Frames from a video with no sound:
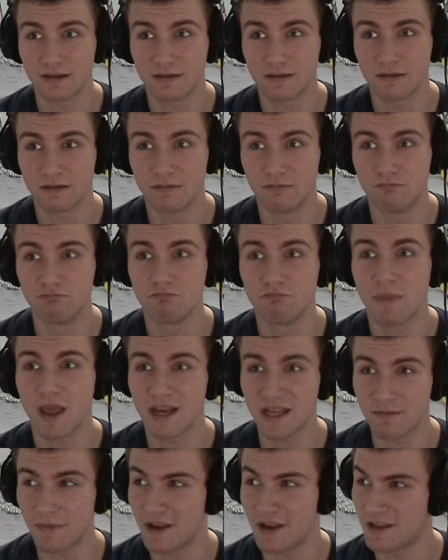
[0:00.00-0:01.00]

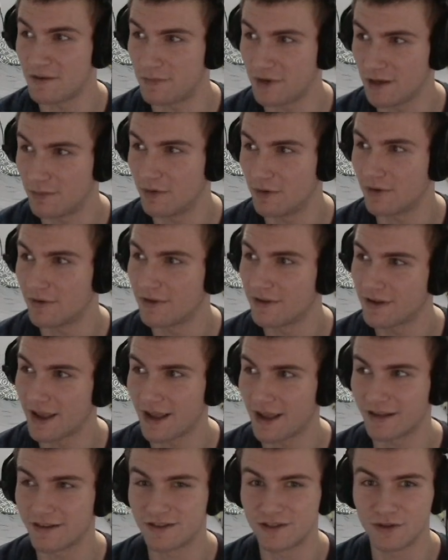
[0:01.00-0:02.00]
many people
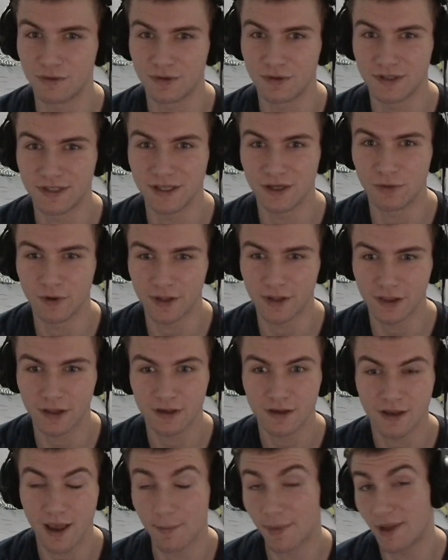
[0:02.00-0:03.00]
had to deal with.
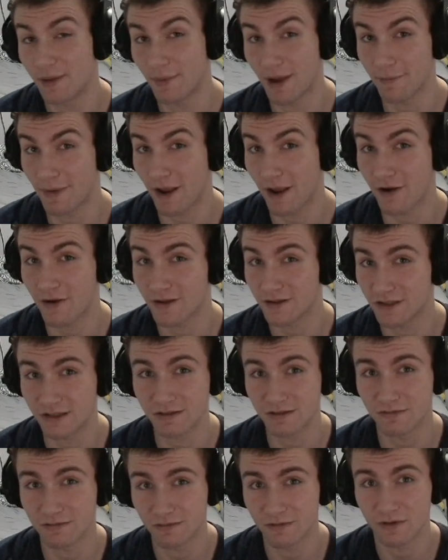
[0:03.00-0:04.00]
I mean, my parents
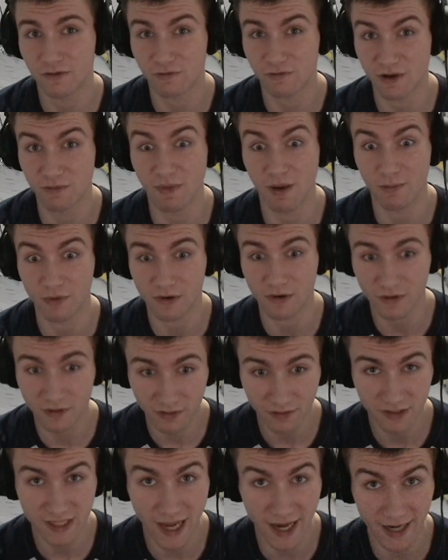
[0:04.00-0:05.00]
remember
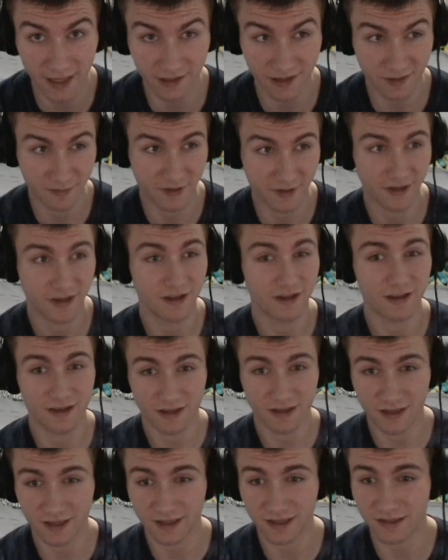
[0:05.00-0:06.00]
dial-up,
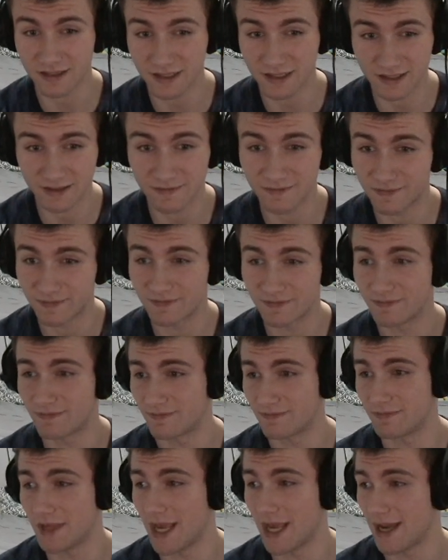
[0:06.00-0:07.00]
and
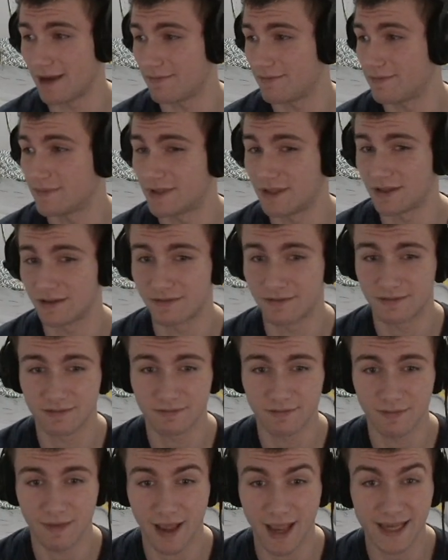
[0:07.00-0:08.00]
yeah,
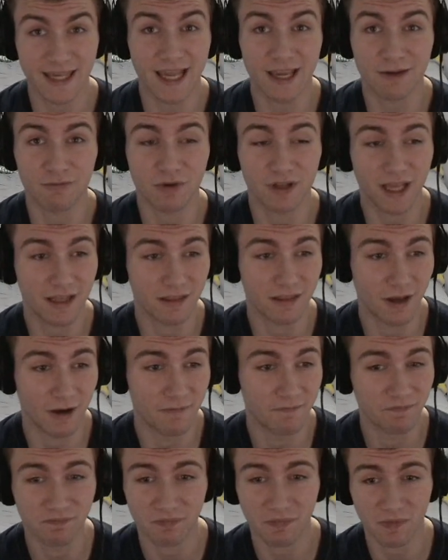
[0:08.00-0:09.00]
I can't relate though.
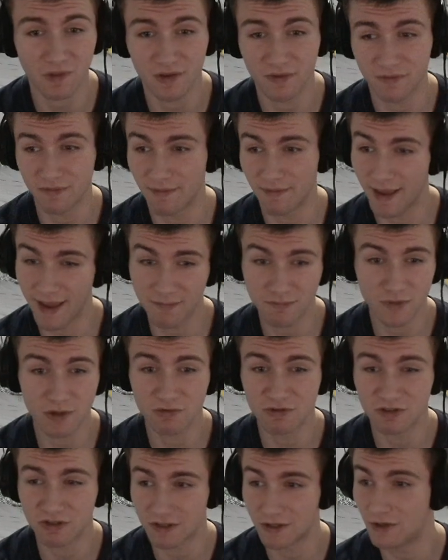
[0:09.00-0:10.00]
I'm
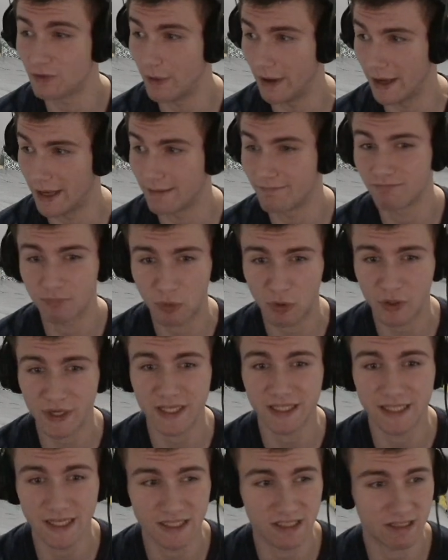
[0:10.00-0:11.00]
used to pretty
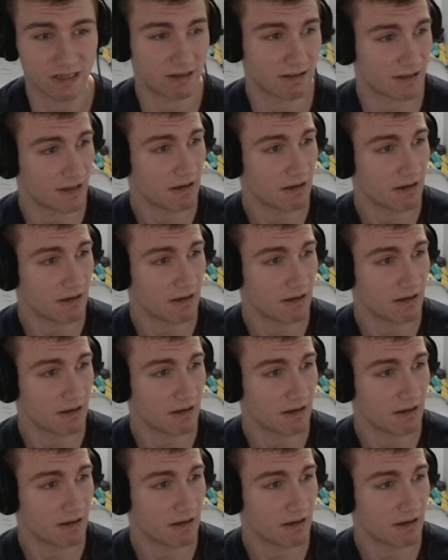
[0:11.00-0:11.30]
decent